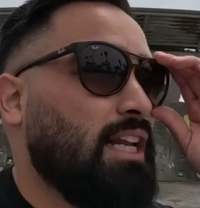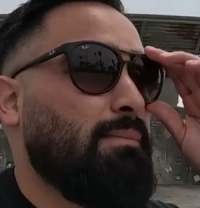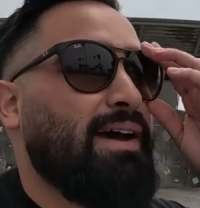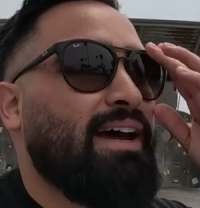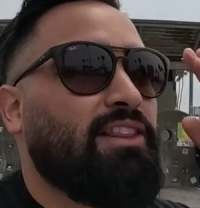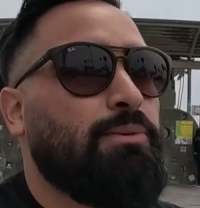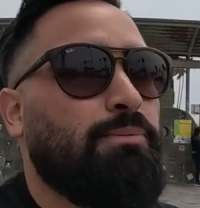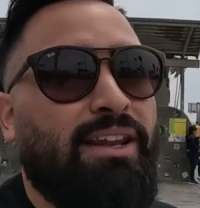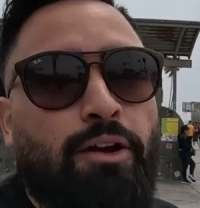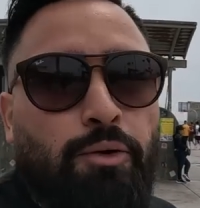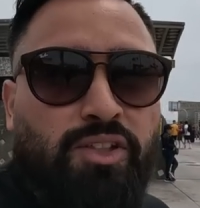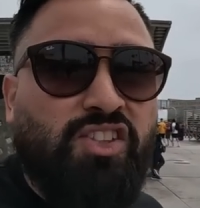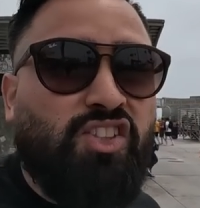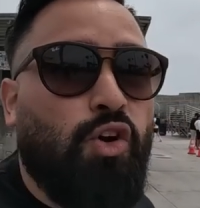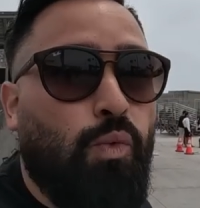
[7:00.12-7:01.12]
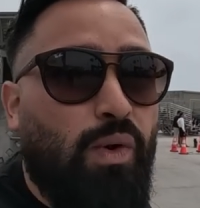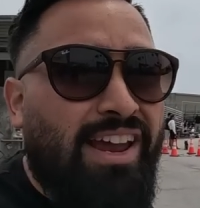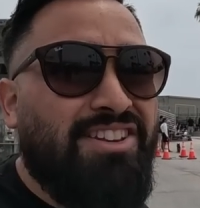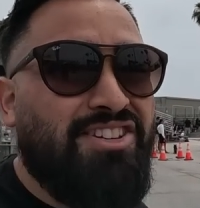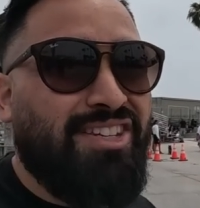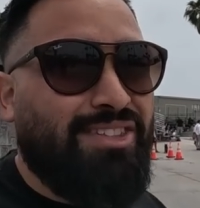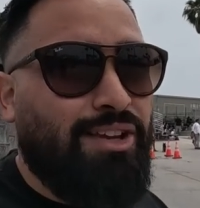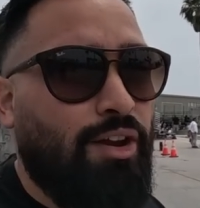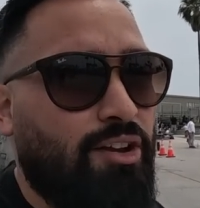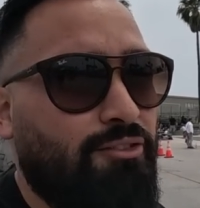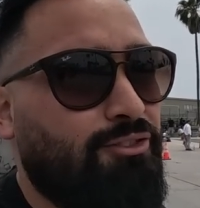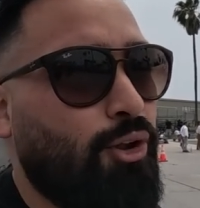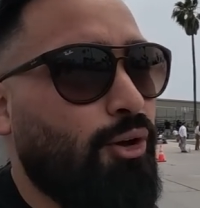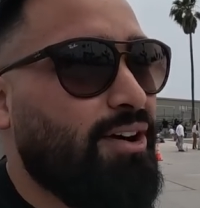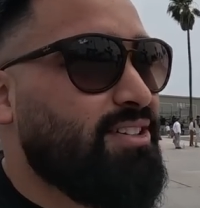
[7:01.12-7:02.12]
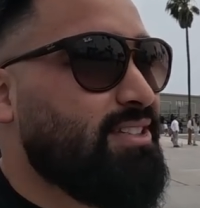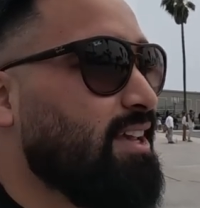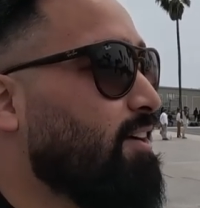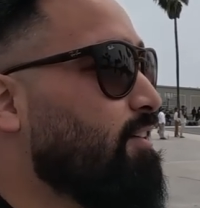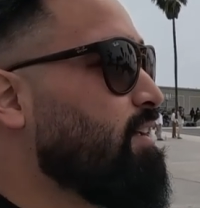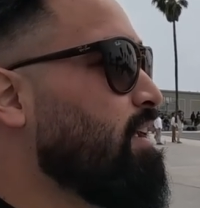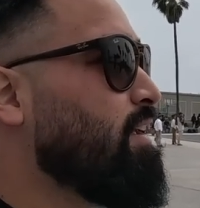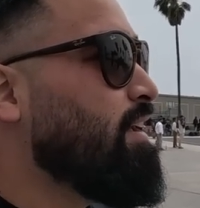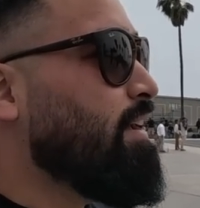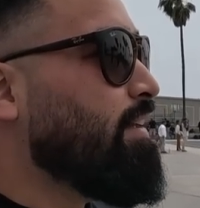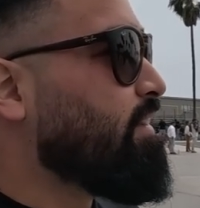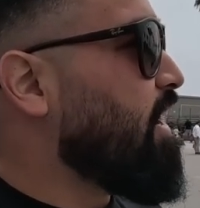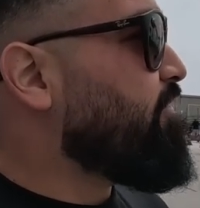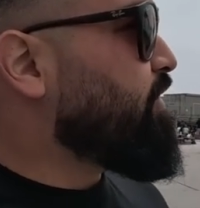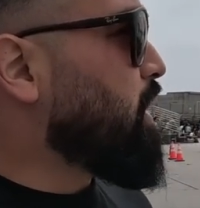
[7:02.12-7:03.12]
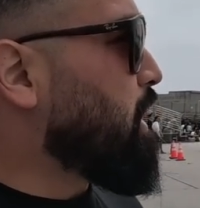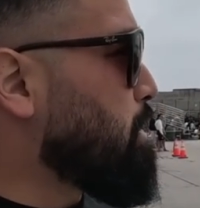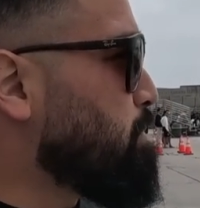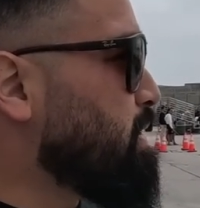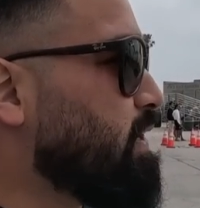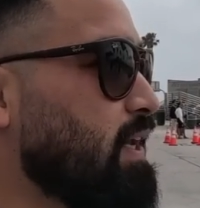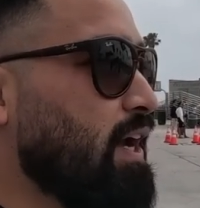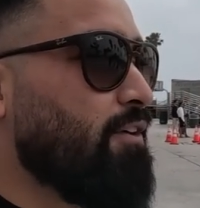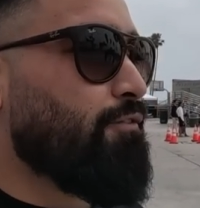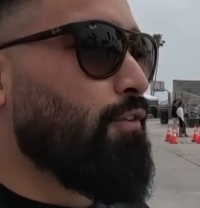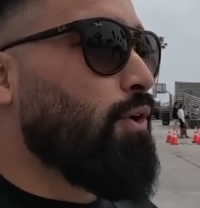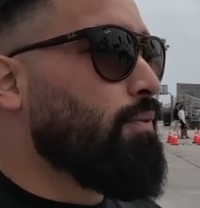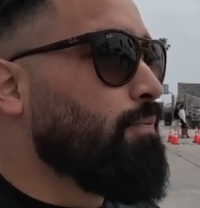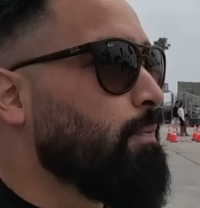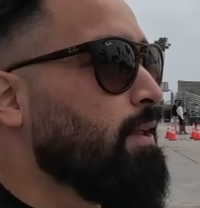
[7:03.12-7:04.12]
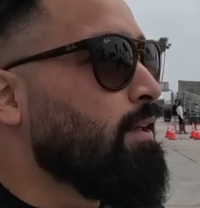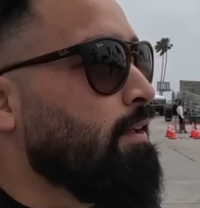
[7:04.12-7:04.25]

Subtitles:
into the bathroom and there was syringes on the floor. So definitely be careful.